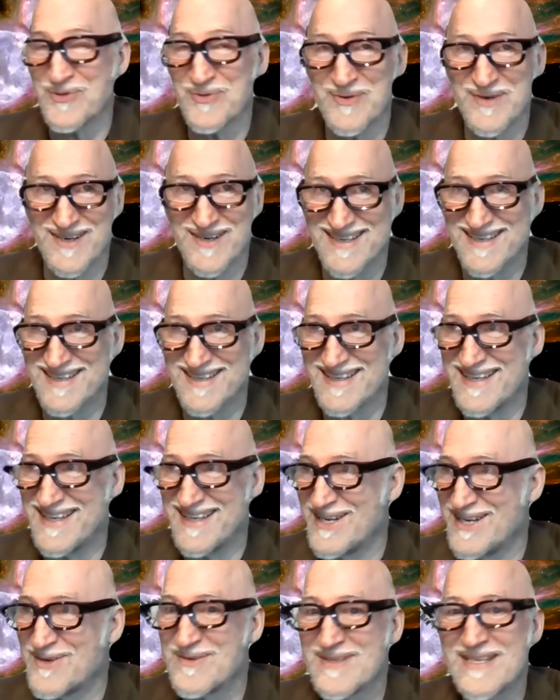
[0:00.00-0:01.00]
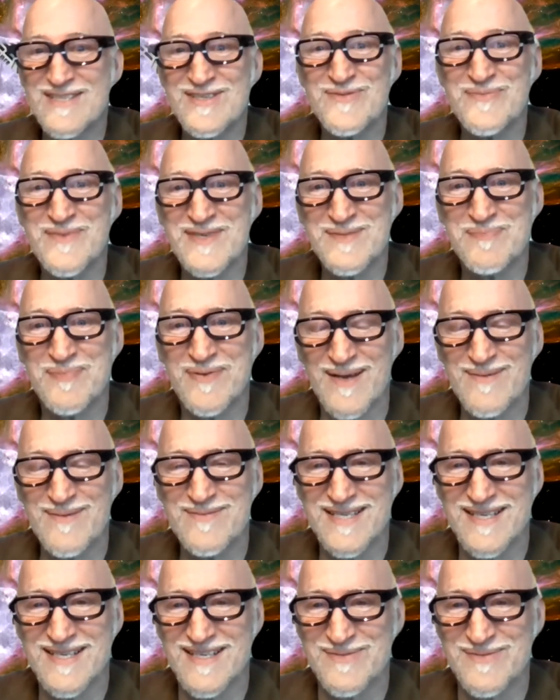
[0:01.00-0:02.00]
the work. That's what Miss Plum
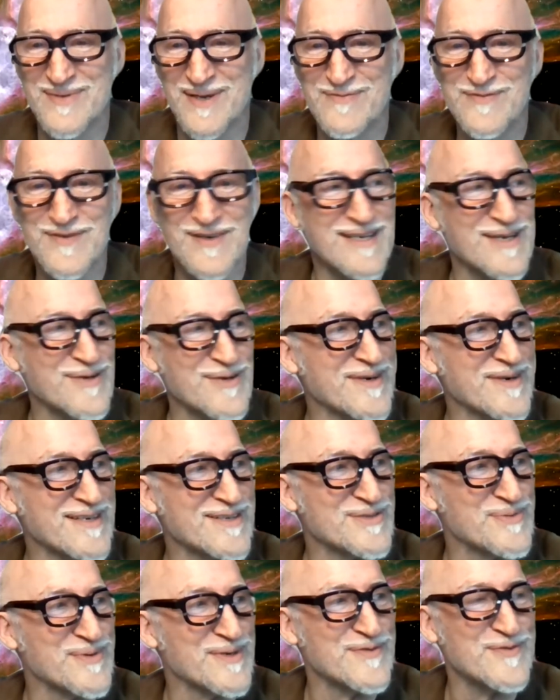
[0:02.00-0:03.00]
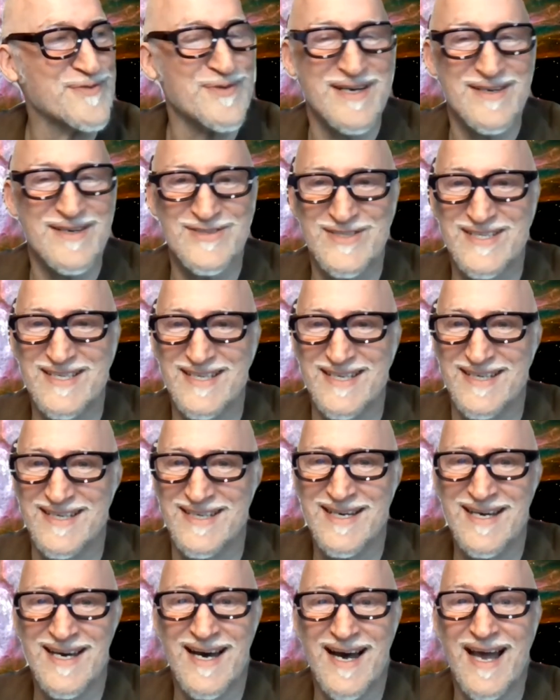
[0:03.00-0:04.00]
tells me. I'm fucking working 24 hours a day.
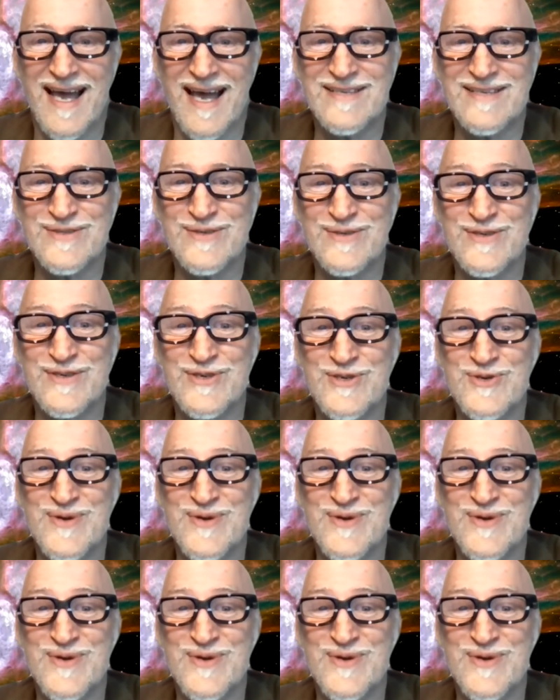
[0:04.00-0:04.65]
I ask her to